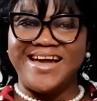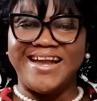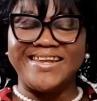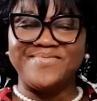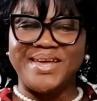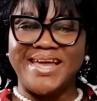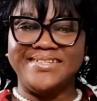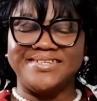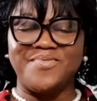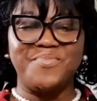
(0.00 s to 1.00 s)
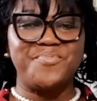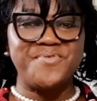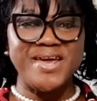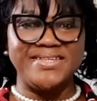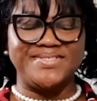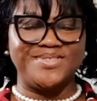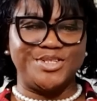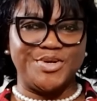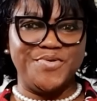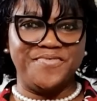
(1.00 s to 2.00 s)
and we enter with praise to
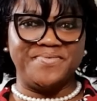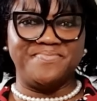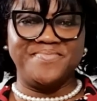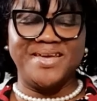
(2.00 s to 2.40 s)
Jehovah,